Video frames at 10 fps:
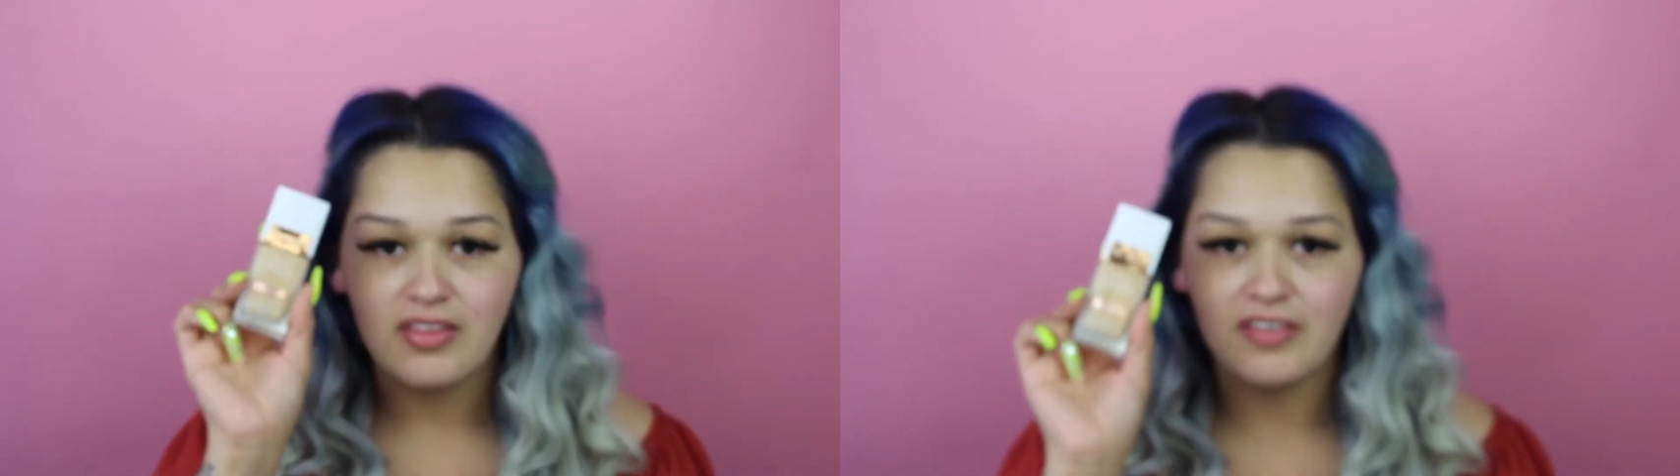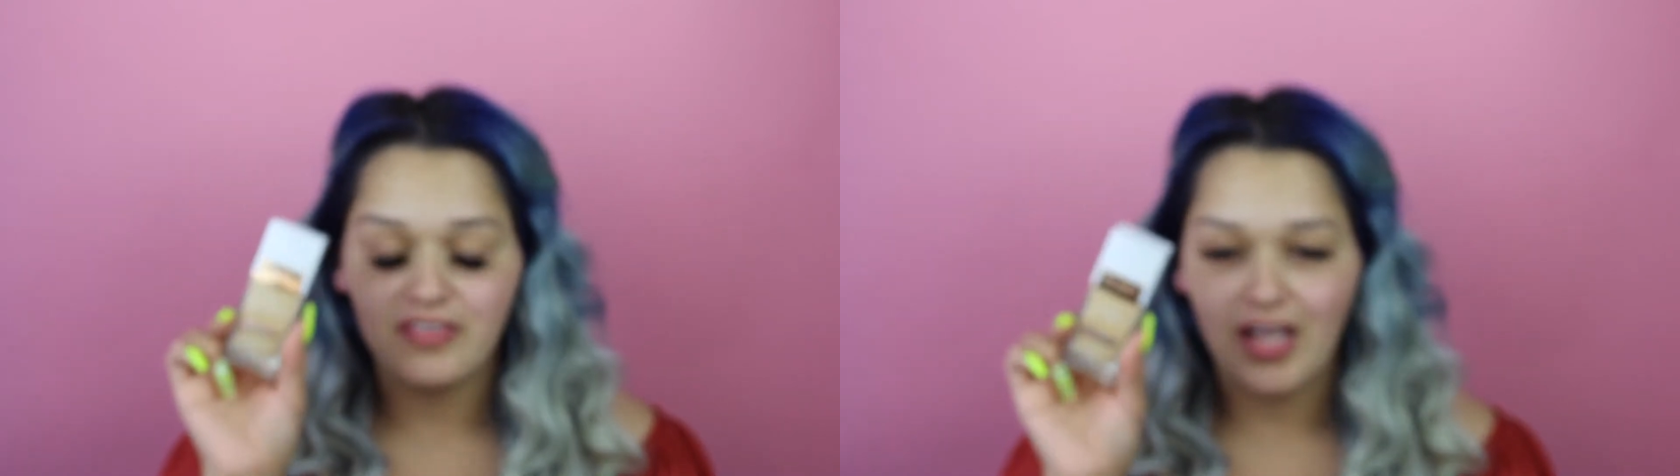
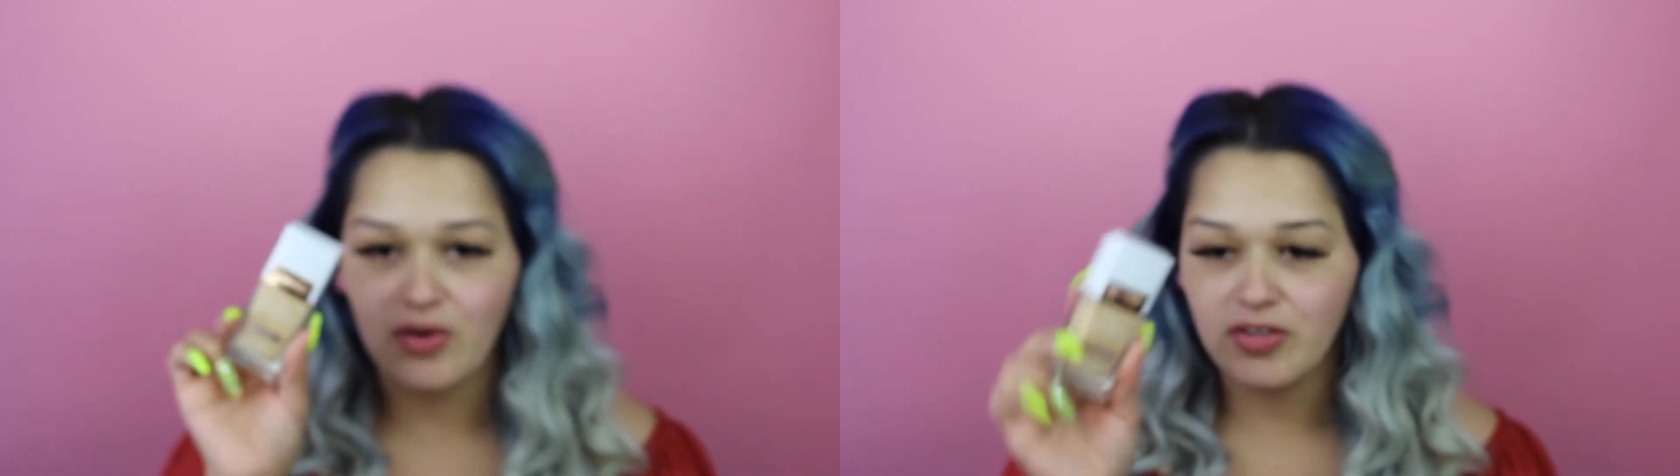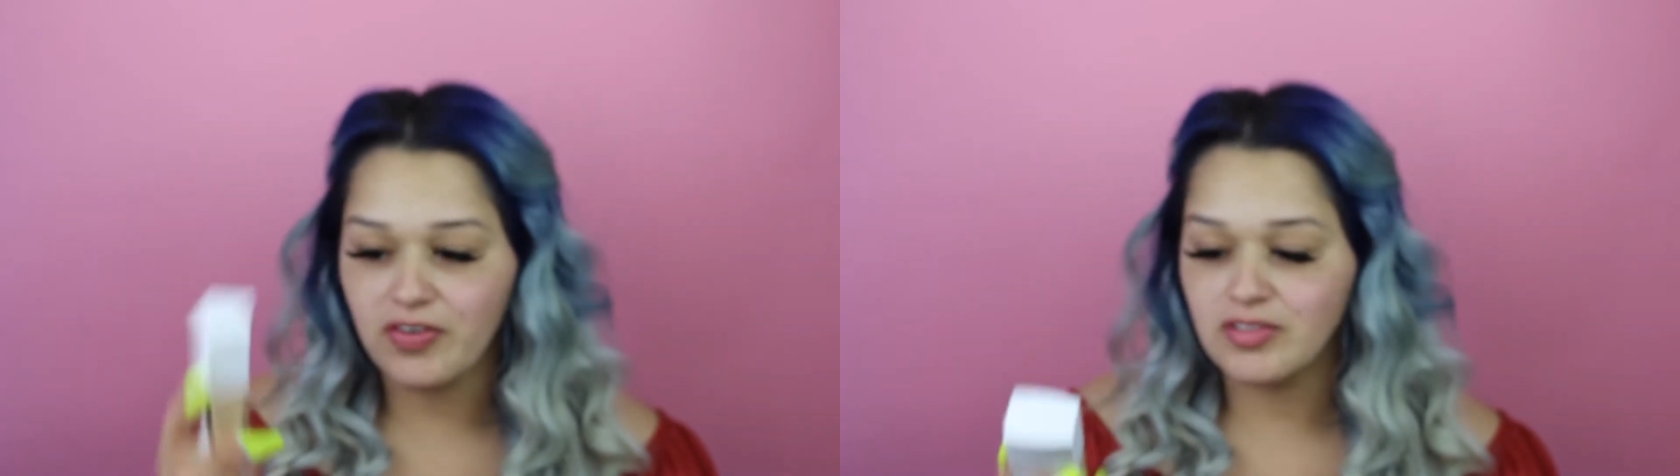The
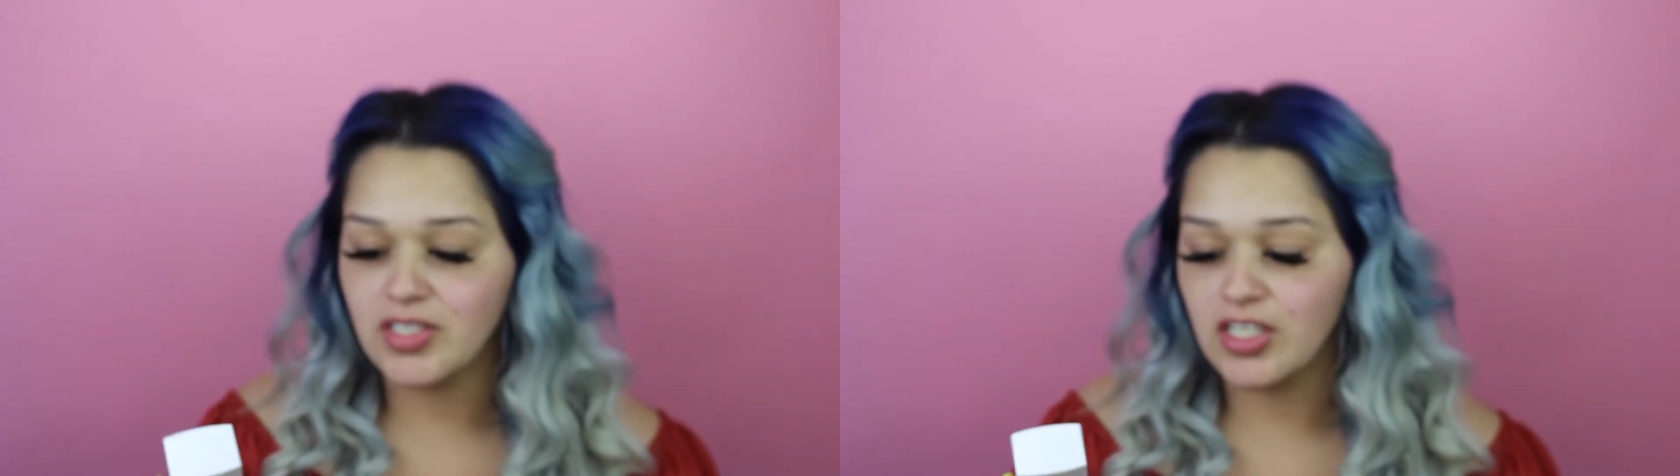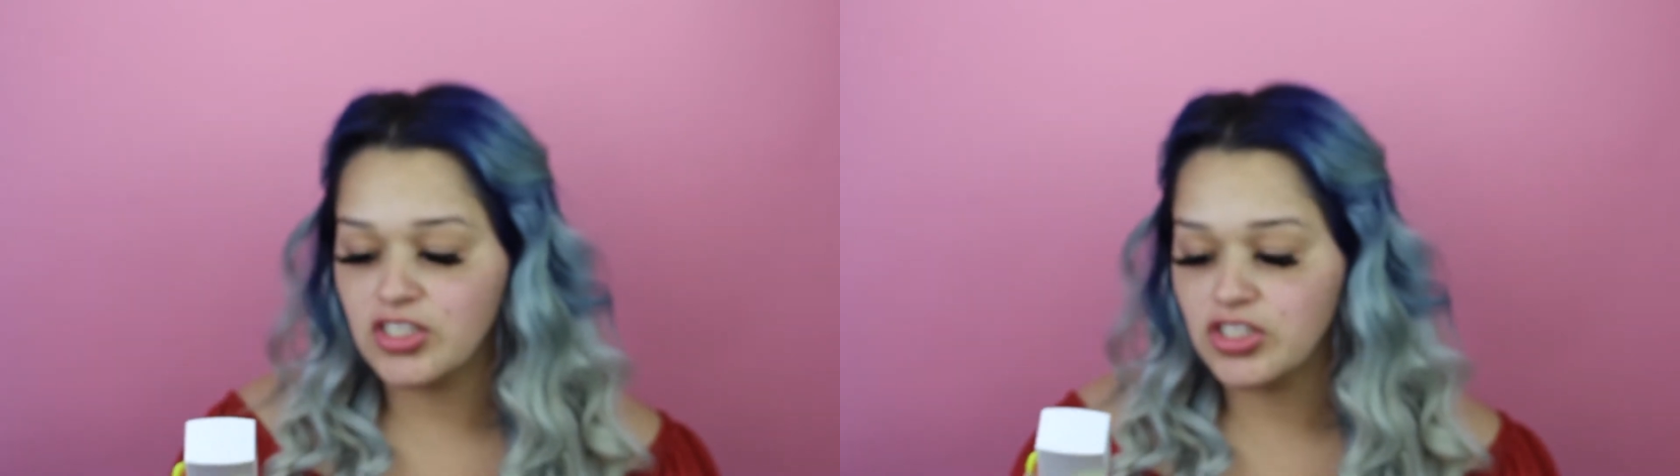Flower
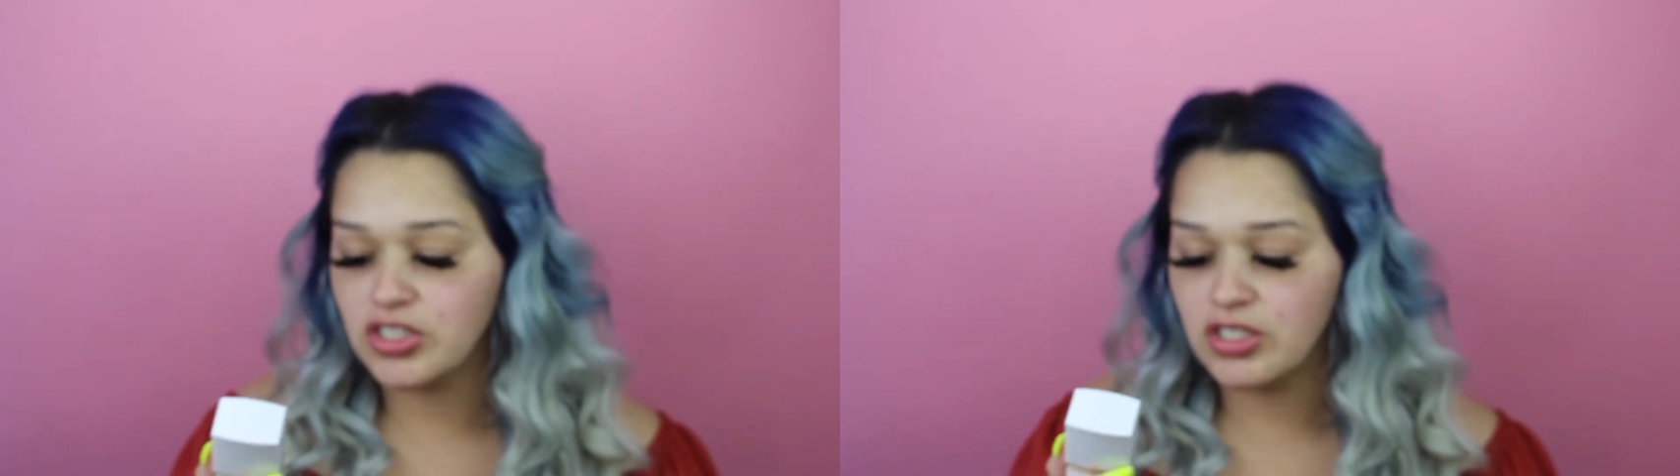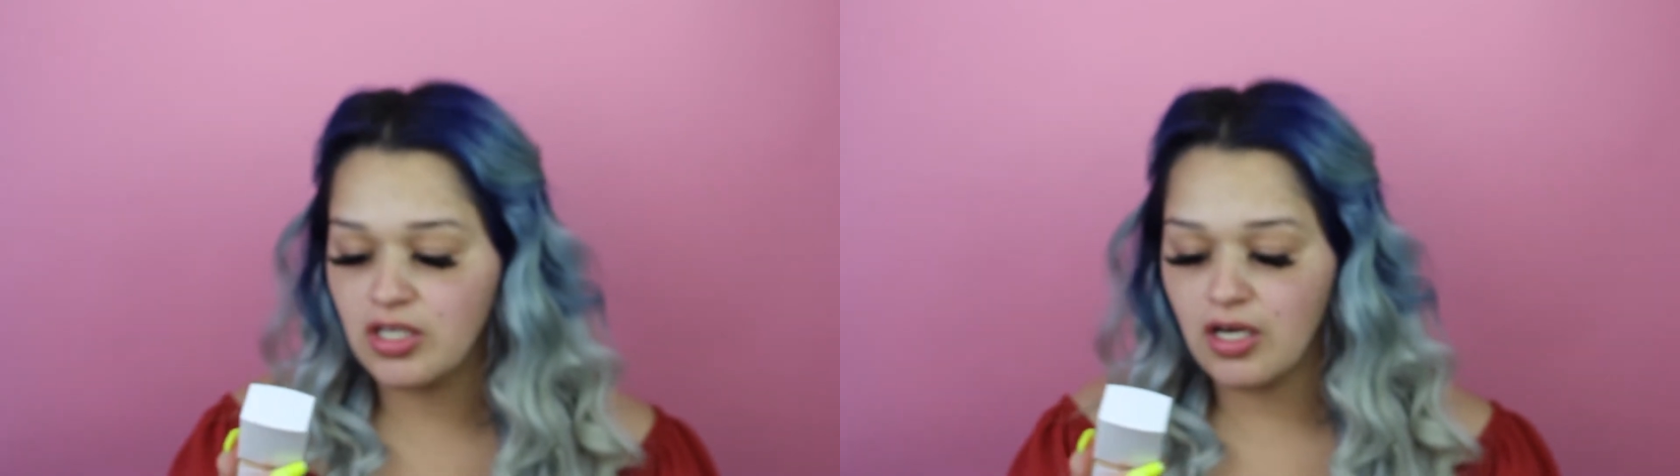foundation,